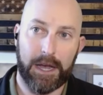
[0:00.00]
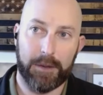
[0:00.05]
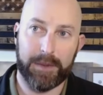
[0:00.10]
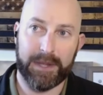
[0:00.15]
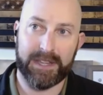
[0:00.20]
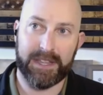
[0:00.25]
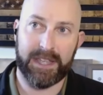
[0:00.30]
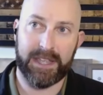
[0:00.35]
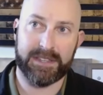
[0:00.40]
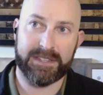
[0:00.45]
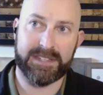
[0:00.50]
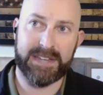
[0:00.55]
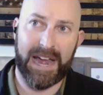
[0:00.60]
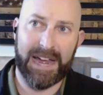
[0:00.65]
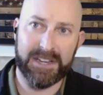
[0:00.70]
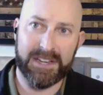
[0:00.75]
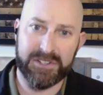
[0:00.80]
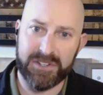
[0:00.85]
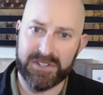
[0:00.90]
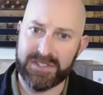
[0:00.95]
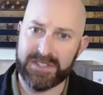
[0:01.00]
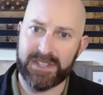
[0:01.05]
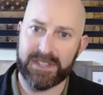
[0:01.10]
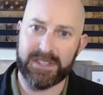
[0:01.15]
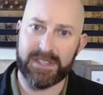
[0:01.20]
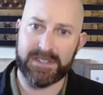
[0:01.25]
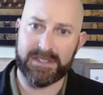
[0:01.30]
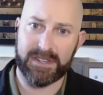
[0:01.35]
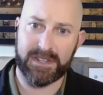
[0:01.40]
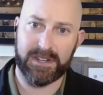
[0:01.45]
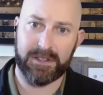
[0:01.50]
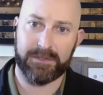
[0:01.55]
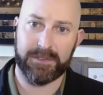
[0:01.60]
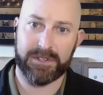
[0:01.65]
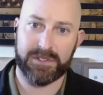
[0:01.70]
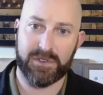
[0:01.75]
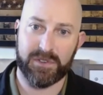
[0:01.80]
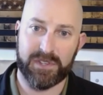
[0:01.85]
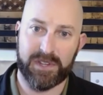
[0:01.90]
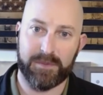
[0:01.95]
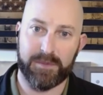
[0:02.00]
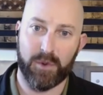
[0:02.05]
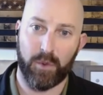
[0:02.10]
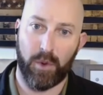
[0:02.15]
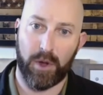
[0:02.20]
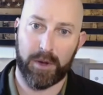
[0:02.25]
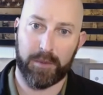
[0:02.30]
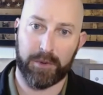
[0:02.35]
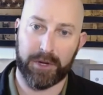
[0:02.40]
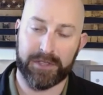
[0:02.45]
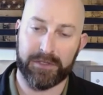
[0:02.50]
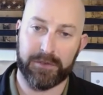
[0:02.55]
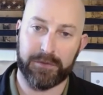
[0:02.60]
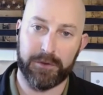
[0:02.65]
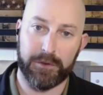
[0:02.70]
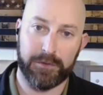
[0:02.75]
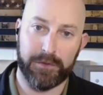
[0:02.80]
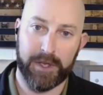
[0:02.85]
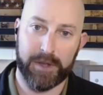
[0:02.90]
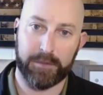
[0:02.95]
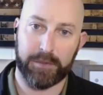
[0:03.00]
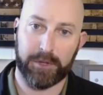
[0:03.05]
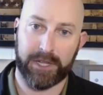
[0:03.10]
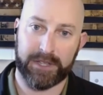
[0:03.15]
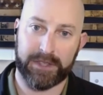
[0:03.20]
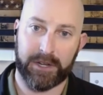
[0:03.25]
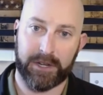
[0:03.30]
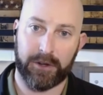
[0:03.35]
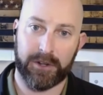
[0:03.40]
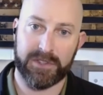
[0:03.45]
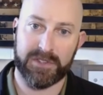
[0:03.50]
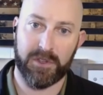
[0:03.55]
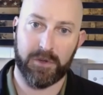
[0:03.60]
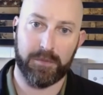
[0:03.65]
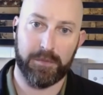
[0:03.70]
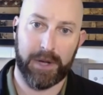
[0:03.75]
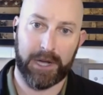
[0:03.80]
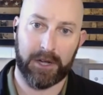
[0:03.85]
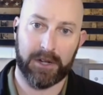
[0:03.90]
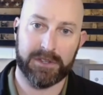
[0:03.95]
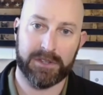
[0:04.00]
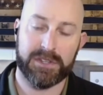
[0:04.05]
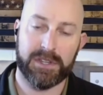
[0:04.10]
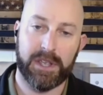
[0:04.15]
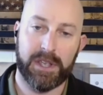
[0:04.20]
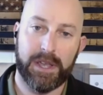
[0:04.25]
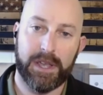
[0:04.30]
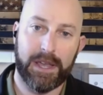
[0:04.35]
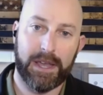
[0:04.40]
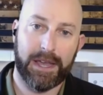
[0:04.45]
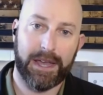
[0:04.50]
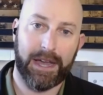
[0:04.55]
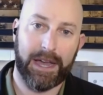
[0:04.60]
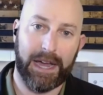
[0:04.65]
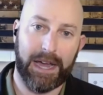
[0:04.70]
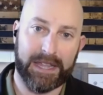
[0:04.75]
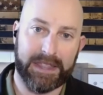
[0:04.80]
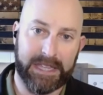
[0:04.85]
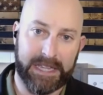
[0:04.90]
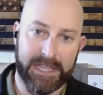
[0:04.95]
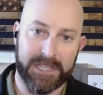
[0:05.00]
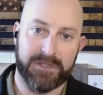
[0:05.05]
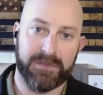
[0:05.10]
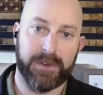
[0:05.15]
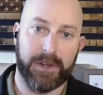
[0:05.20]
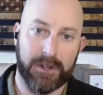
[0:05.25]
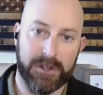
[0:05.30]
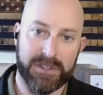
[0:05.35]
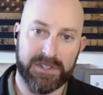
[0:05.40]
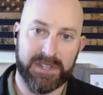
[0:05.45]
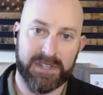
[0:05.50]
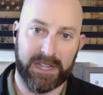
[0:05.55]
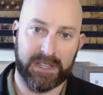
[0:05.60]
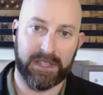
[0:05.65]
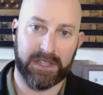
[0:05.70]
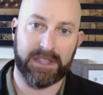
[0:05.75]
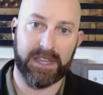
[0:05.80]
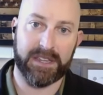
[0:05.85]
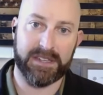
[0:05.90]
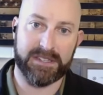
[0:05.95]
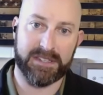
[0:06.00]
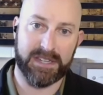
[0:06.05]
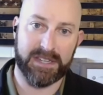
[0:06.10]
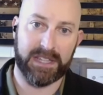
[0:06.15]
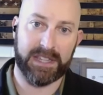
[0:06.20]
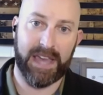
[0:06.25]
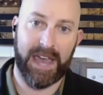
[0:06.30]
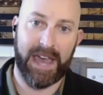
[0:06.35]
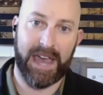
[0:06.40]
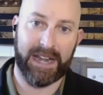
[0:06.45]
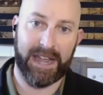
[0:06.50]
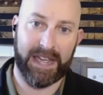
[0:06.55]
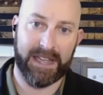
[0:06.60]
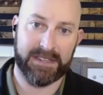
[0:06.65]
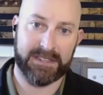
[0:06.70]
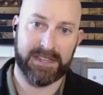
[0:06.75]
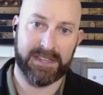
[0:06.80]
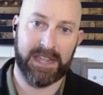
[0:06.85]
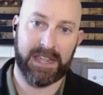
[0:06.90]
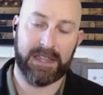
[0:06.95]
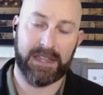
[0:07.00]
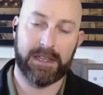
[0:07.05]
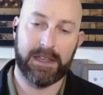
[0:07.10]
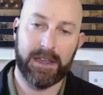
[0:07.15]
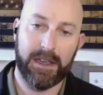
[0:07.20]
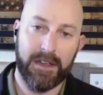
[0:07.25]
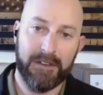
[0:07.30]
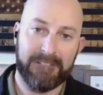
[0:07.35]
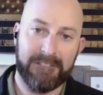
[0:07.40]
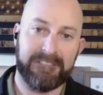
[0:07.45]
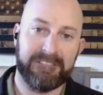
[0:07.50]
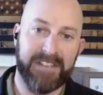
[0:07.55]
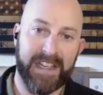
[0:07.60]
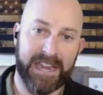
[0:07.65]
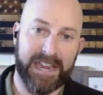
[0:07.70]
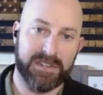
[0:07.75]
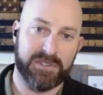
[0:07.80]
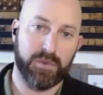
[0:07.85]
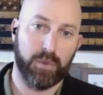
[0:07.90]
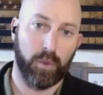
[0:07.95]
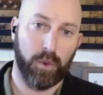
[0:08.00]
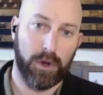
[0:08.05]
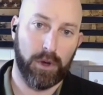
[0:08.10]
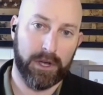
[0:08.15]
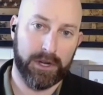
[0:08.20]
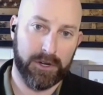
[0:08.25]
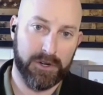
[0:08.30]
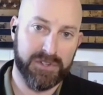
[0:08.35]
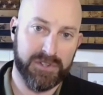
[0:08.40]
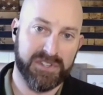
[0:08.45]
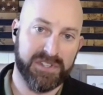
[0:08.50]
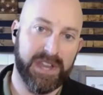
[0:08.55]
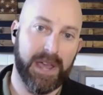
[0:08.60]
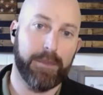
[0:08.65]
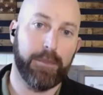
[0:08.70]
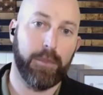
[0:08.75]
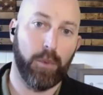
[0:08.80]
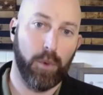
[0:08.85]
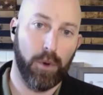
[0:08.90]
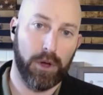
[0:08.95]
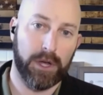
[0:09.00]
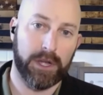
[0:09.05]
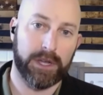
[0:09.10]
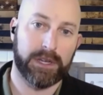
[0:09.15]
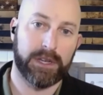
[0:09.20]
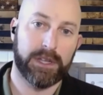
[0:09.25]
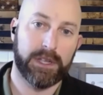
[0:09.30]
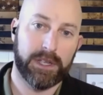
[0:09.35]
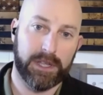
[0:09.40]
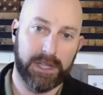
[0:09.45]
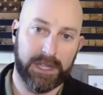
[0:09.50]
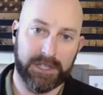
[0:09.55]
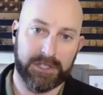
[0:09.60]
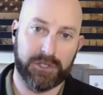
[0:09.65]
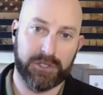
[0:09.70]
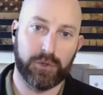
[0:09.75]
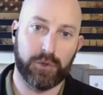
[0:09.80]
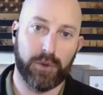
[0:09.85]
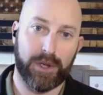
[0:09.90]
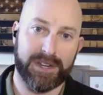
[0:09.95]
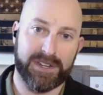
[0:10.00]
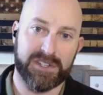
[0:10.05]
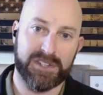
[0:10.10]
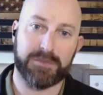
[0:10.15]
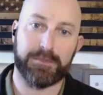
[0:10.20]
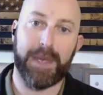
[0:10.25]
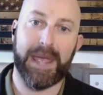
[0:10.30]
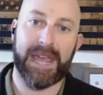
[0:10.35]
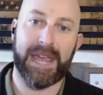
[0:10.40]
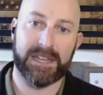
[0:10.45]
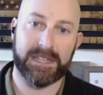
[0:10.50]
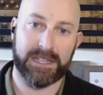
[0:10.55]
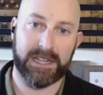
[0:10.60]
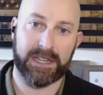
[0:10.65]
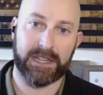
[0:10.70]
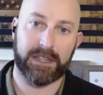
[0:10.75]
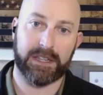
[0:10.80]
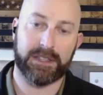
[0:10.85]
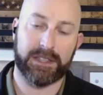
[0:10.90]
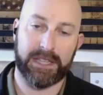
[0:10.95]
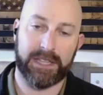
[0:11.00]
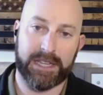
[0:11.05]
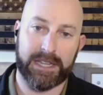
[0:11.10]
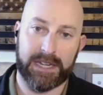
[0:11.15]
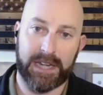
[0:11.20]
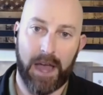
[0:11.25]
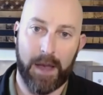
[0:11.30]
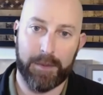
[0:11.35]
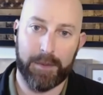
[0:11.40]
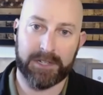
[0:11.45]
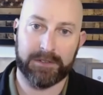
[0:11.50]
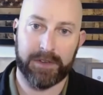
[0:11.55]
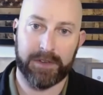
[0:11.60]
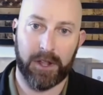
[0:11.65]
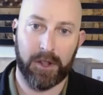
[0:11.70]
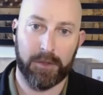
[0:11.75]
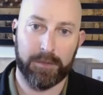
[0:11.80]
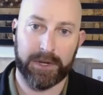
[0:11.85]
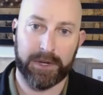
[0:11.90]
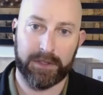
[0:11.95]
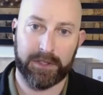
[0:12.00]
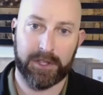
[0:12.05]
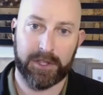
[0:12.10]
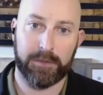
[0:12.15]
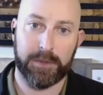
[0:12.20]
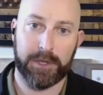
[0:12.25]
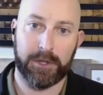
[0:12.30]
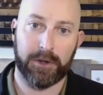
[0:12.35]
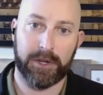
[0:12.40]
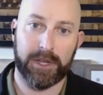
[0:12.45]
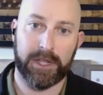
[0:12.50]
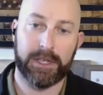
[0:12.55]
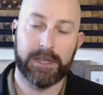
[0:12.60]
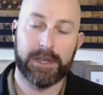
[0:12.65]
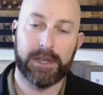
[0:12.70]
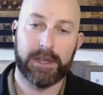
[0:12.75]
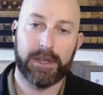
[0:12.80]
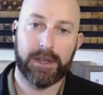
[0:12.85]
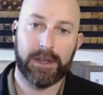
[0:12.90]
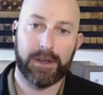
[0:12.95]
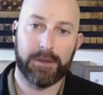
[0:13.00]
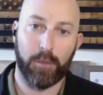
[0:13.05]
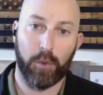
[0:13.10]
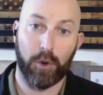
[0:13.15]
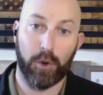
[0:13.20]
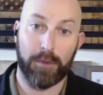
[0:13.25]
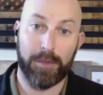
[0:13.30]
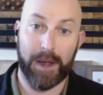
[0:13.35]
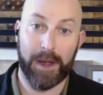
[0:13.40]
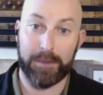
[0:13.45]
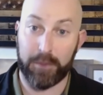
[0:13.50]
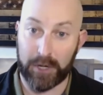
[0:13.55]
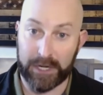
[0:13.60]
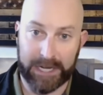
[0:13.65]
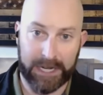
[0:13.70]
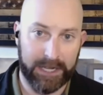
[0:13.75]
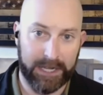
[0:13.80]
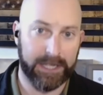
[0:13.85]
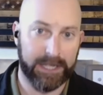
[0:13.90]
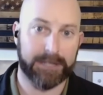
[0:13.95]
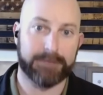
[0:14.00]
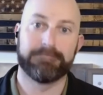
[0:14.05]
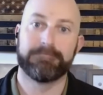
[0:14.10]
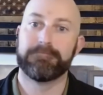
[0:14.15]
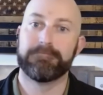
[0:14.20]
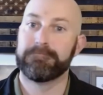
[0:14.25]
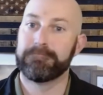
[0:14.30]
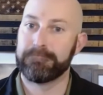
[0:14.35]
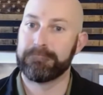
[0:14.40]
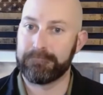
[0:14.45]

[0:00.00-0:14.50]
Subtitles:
It's not just that the city officials seem to want to bring the Fufeng plant there on its own merits. I think it's fair to say that they see that as a phase one or step one into expanding the economic development of the community more by bringing in,